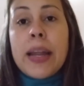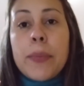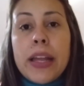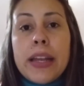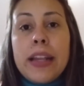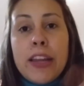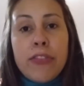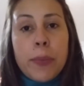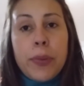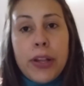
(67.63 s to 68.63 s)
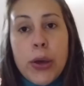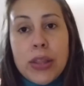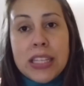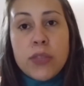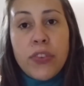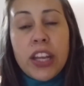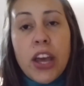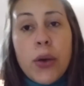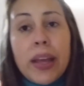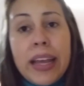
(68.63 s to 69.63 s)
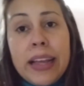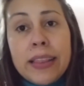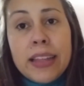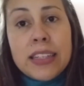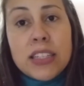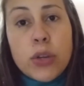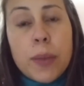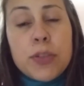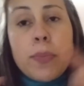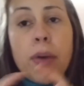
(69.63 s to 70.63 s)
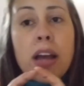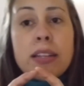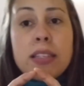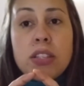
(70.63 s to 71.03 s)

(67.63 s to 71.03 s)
and I'm gonna leave it below this video in the description box.